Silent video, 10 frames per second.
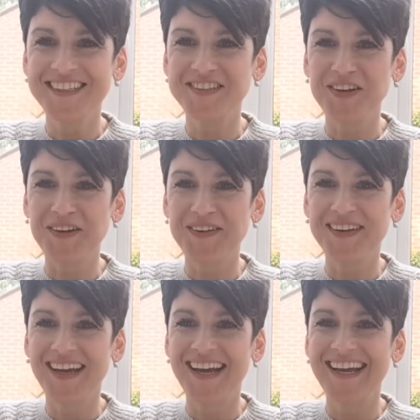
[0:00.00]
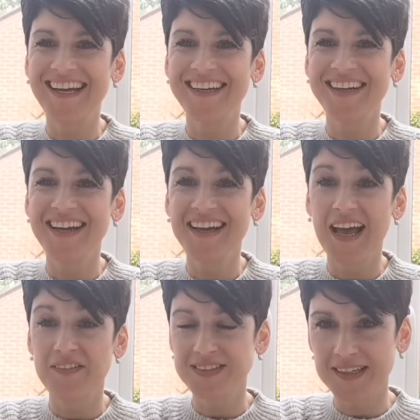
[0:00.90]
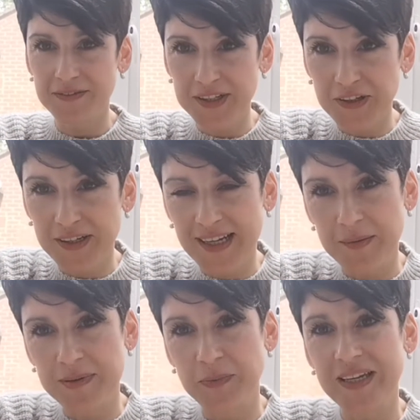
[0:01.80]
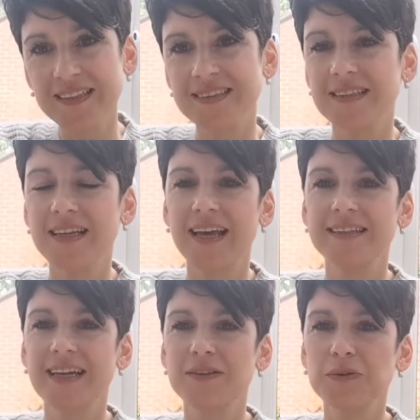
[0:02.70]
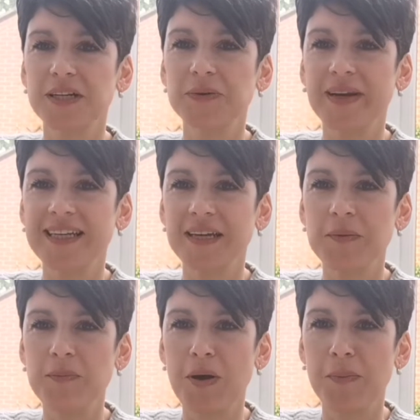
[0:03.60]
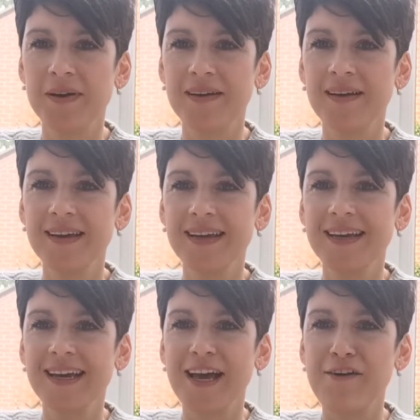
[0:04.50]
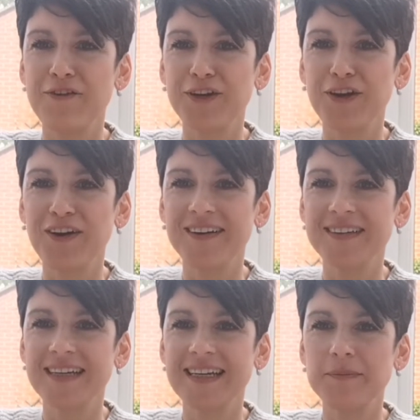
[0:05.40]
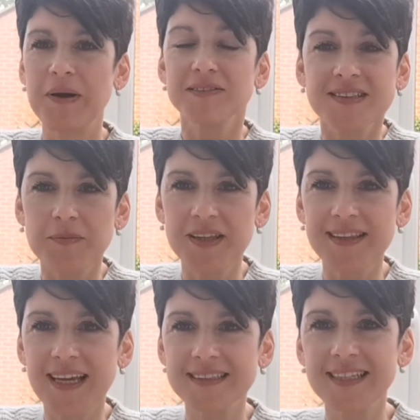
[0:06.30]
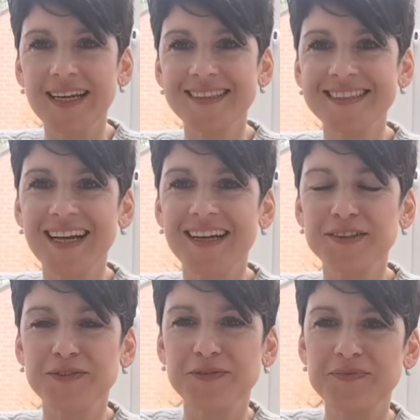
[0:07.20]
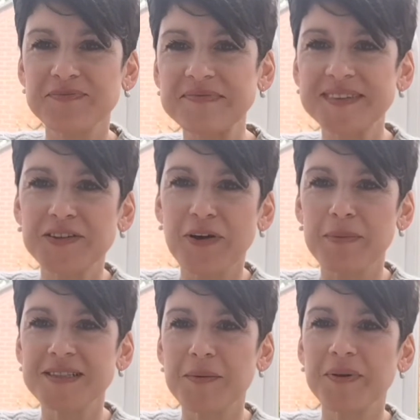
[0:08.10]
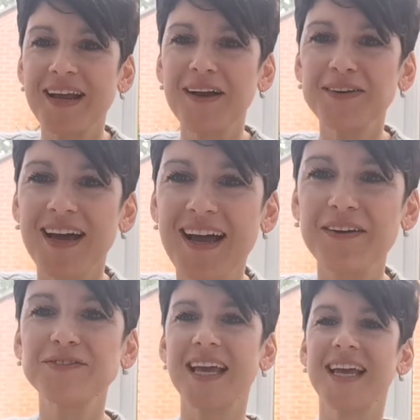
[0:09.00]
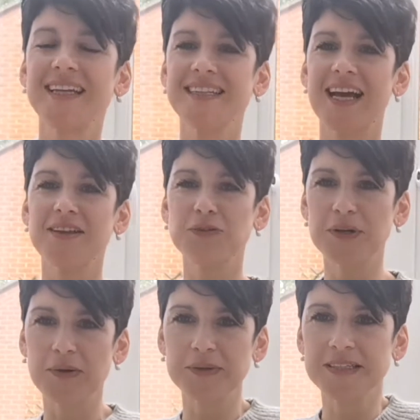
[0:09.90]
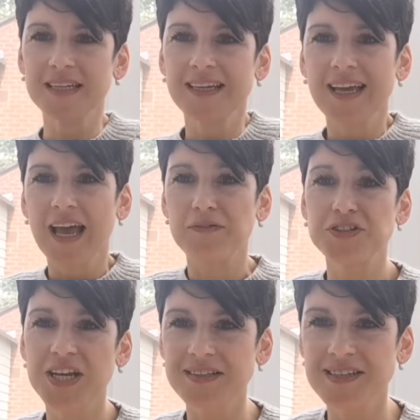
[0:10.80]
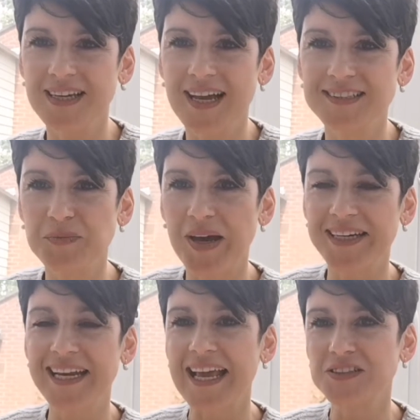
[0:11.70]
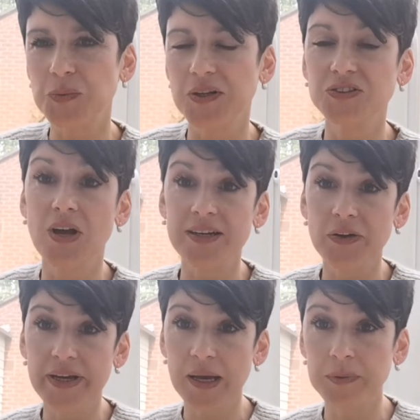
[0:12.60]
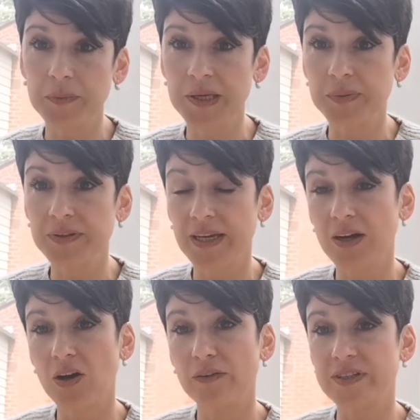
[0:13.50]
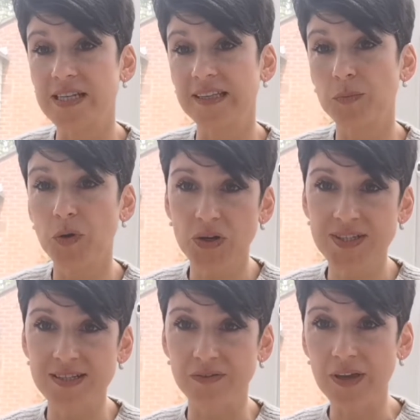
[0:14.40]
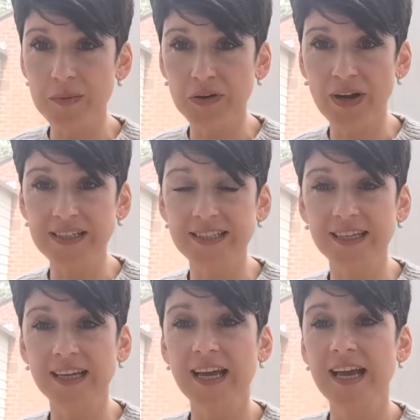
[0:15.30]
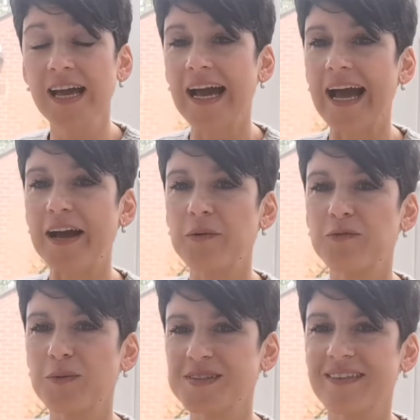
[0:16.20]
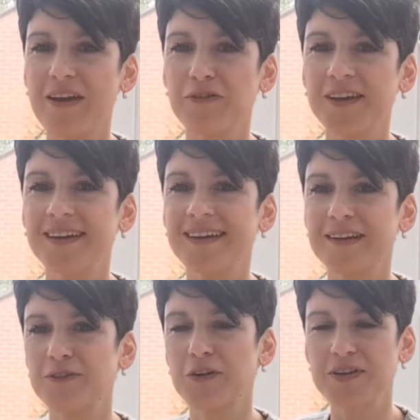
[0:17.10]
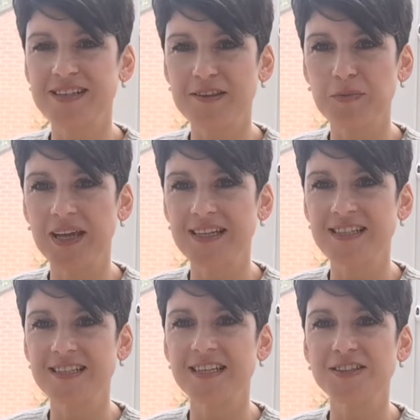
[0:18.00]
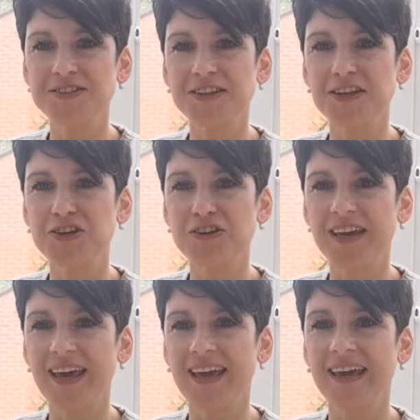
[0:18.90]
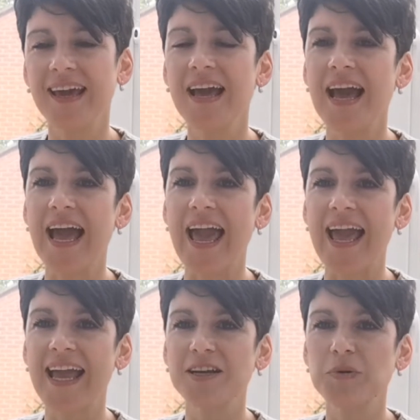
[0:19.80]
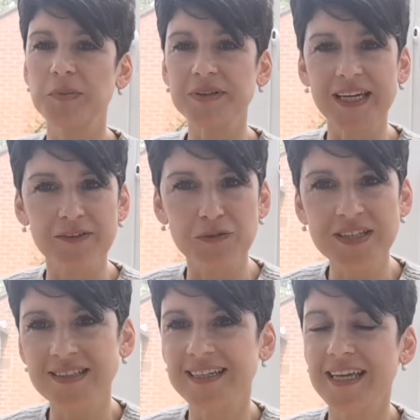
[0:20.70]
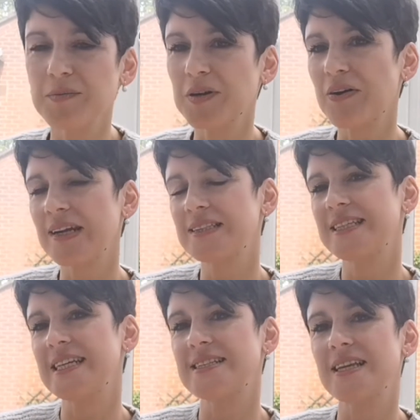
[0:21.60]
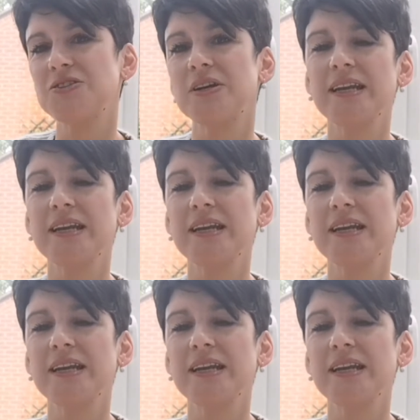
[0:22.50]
So, haven't done a video in a couple of weeks, and I thought I'd quickly pop a video on about something that has kind of crept up in our lives, and I thought I would have a chat to you guys about it as well. So I know a couple of people that are obviously in the process of immigrating from South Africa and various other places into the UK, and people that have recently immigrated, etc.